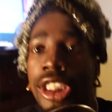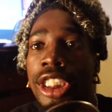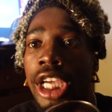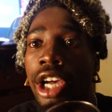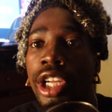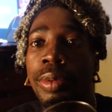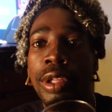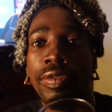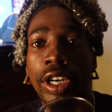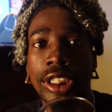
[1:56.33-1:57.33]
see, y'all know what
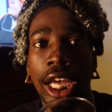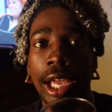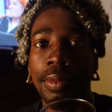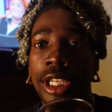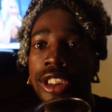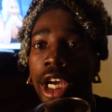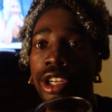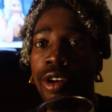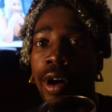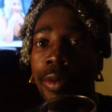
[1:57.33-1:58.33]
the fuck time it is. Y'all
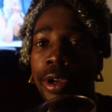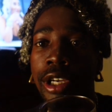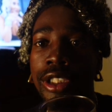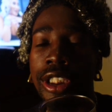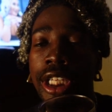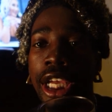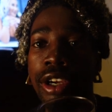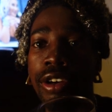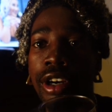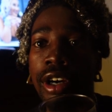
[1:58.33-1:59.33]
know why we here today,
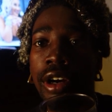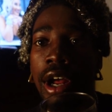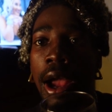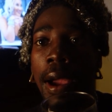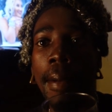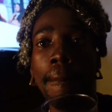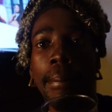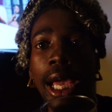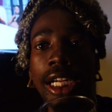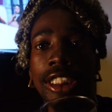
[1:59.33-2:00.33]
girl.
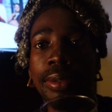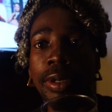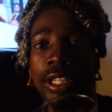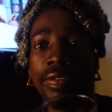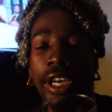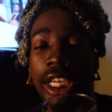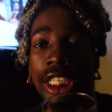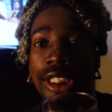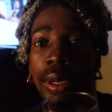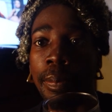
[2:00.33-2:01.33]
Baddies motherfucking Eats